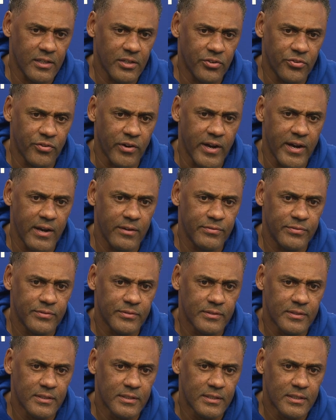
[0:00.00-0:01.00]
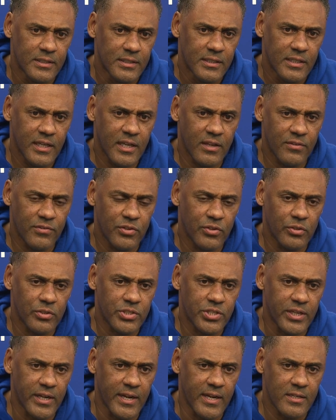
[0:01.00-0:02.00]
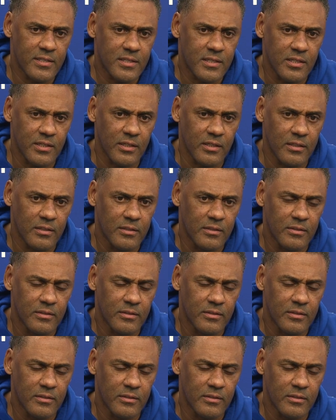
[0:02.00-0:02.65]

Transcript: the draft gives you a chance to